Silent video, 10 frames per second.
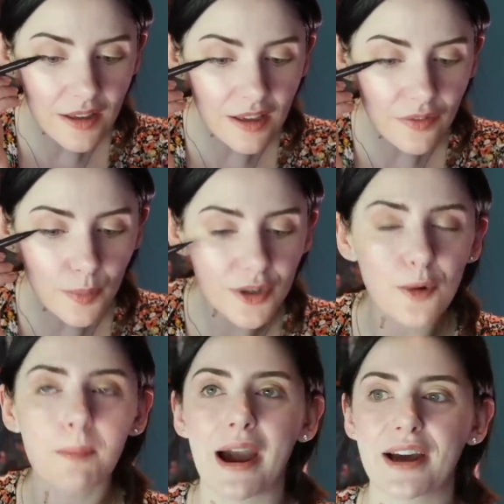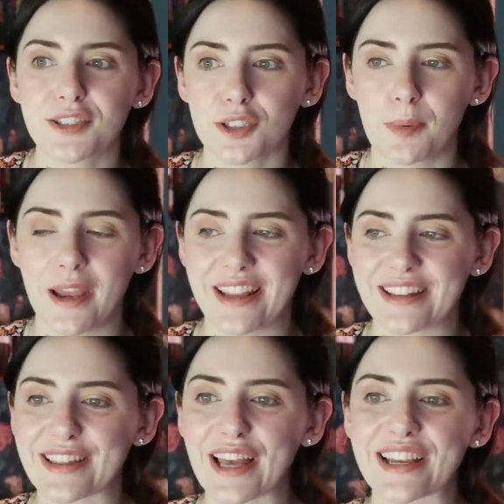even when you're
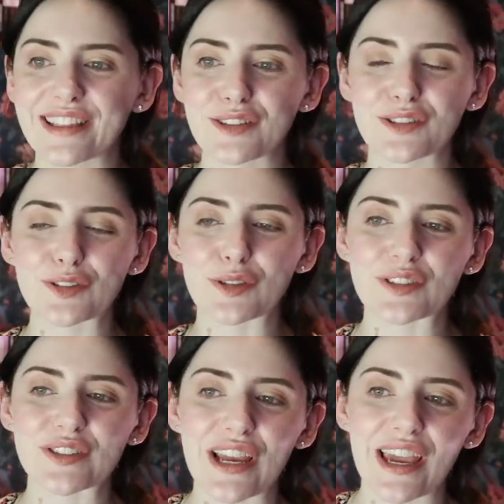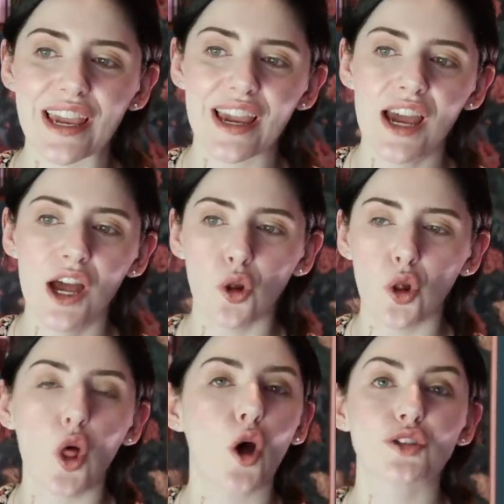masturbating, like, there's just a
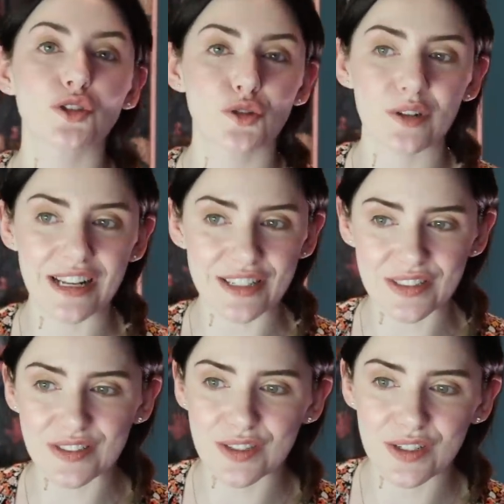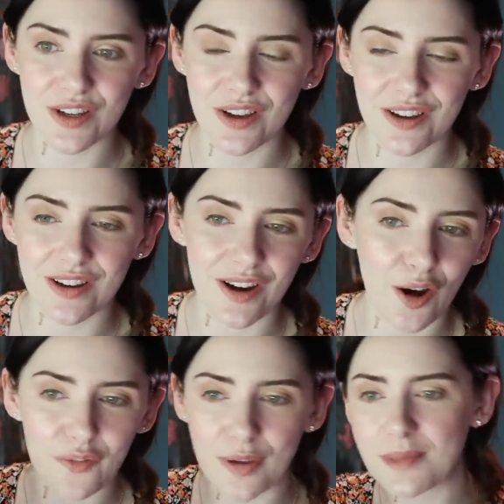laundry list
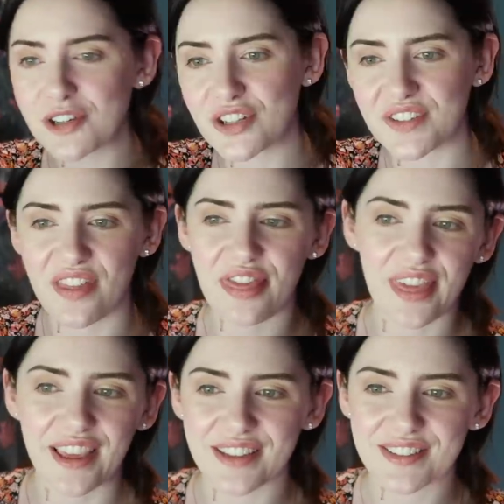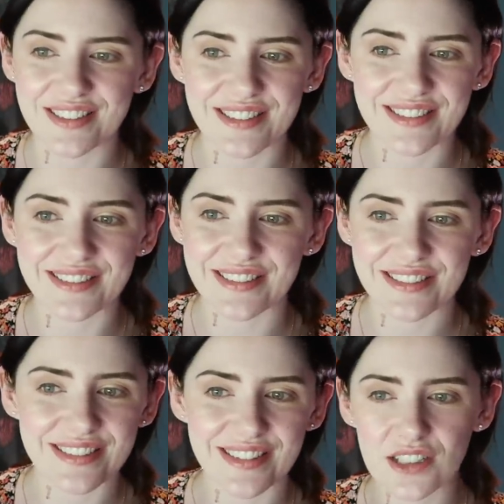of images and things
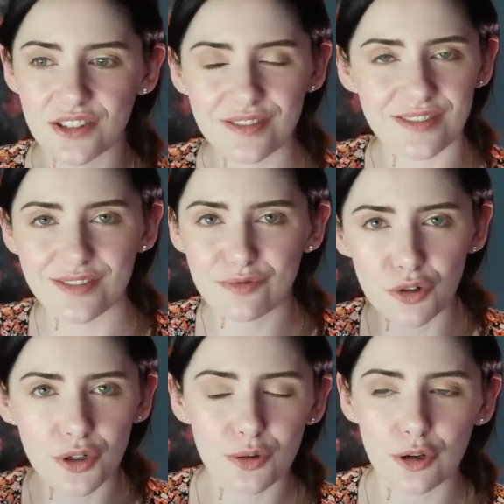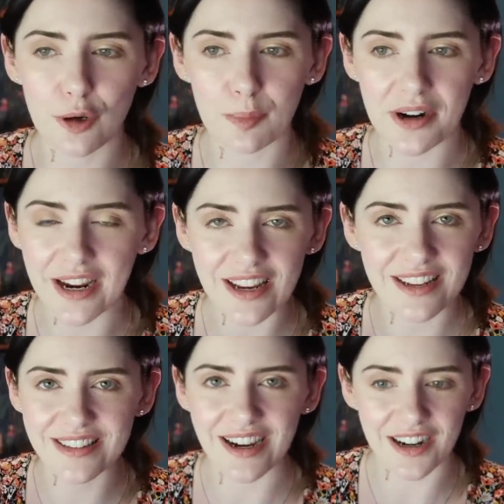running through your
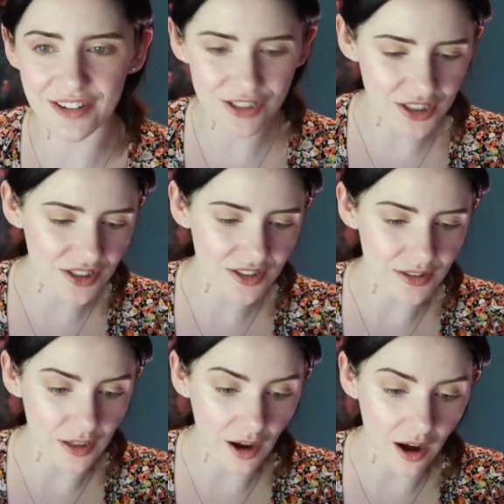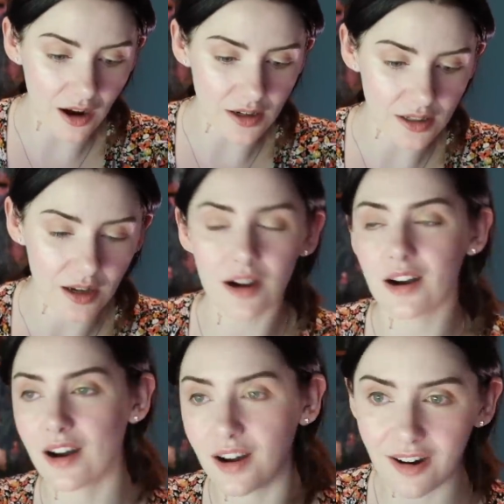brain that are just not
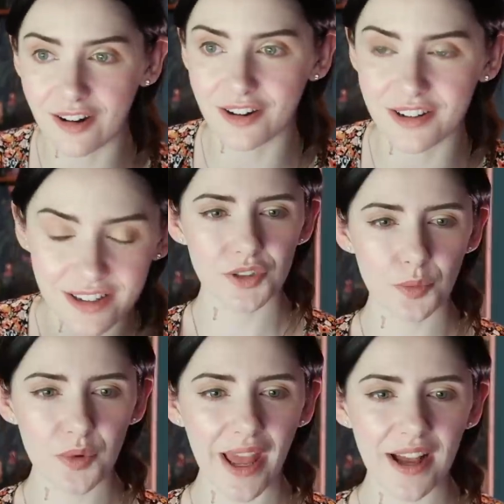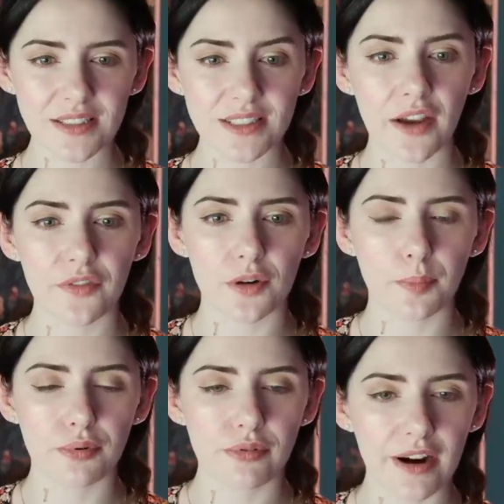hot. Someone asked, have your
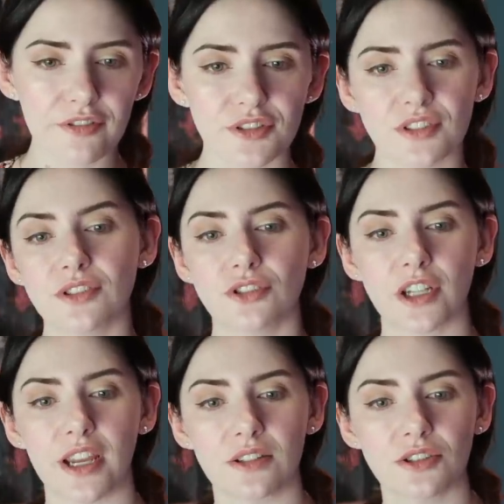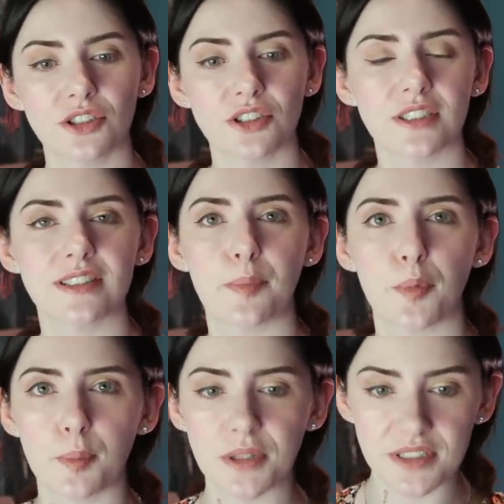preferences changed?
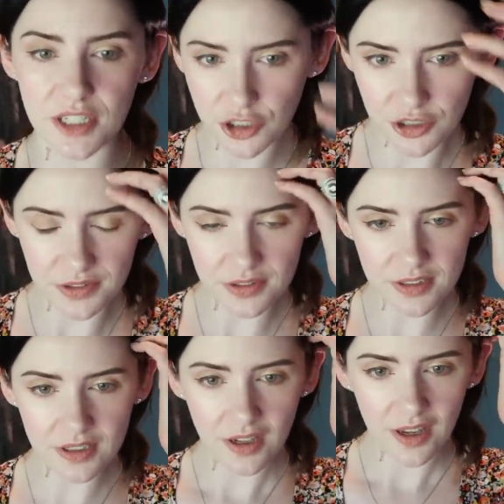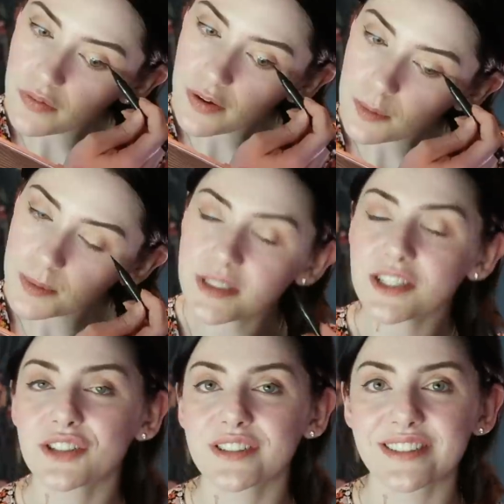Example, positions. My favorite
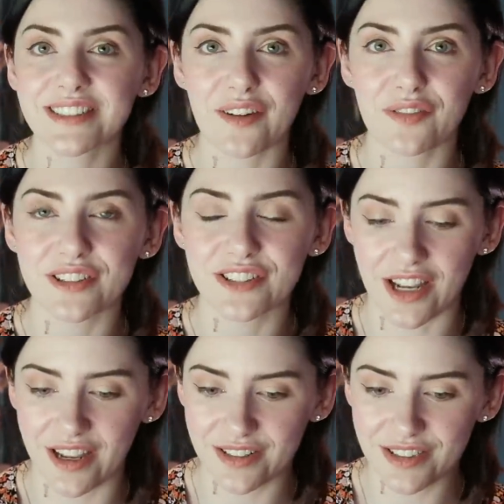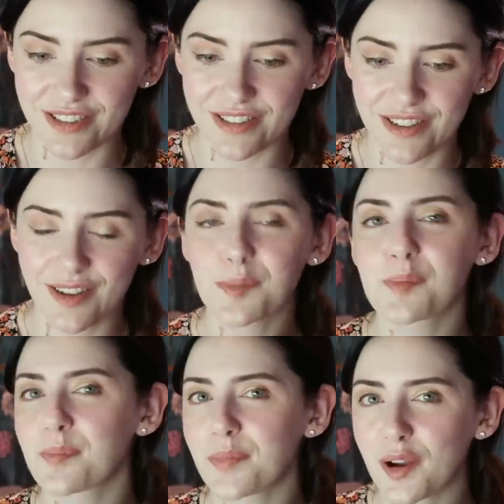position has definitely changed.
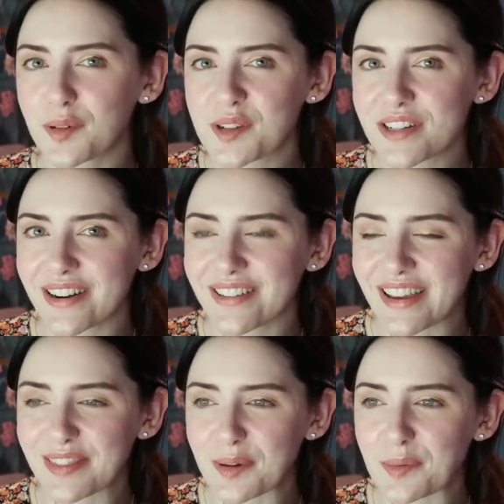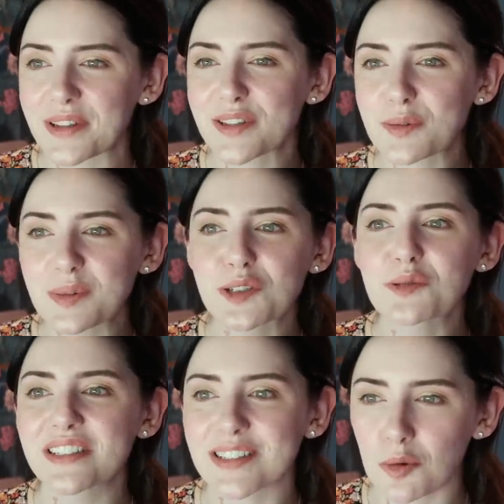I'm not going to share that though. We do
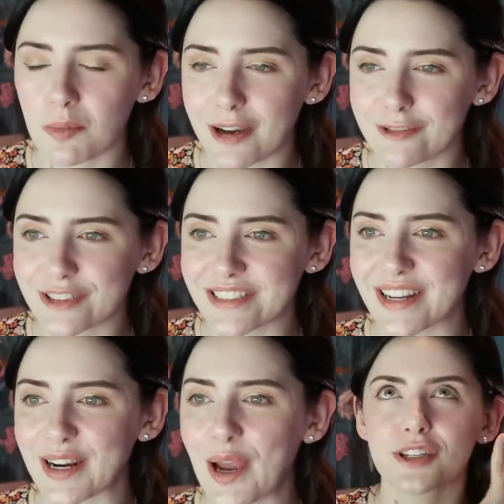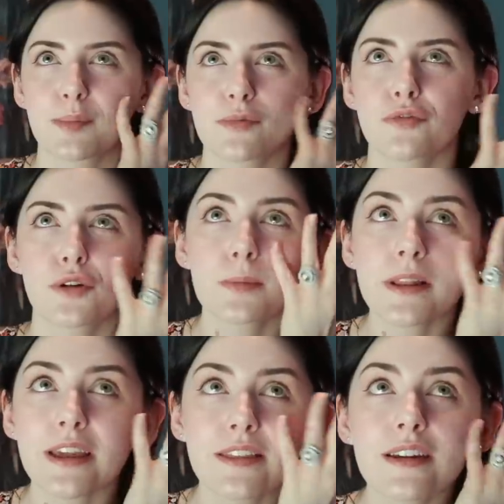need some boundaries here. The type of
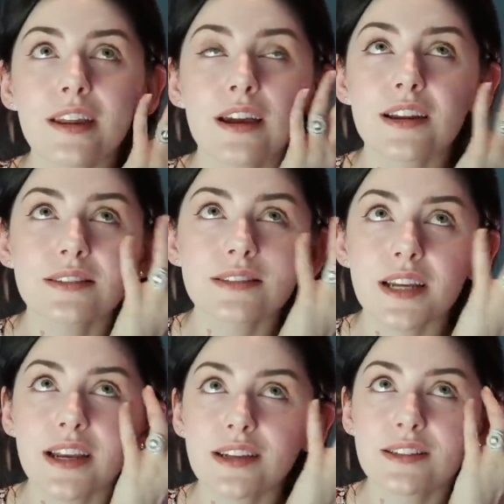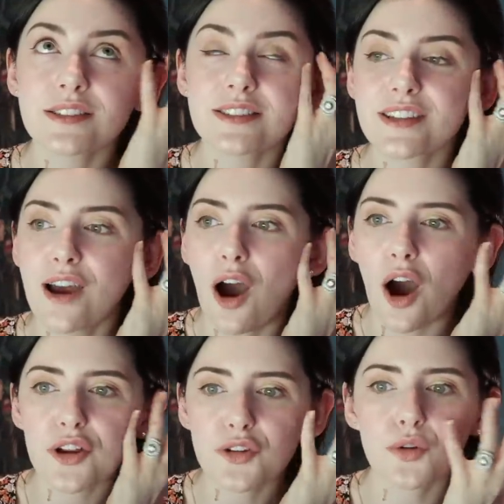foreplay that I like has changed.
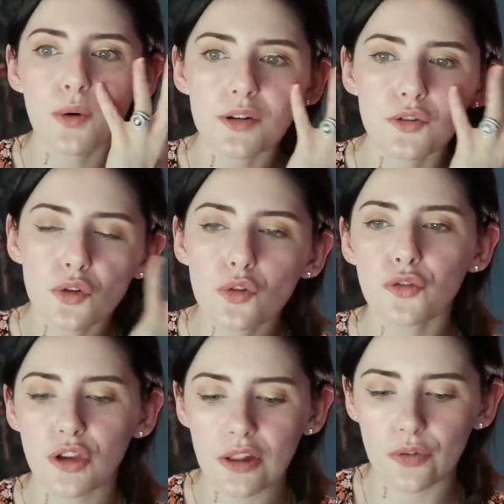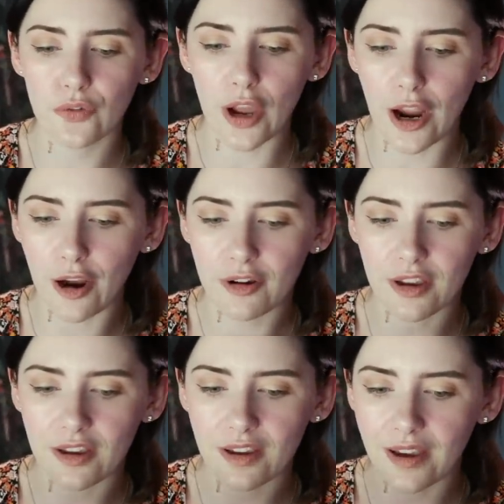I do feel
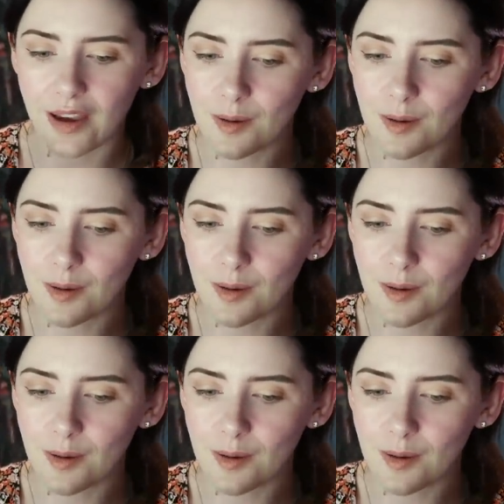very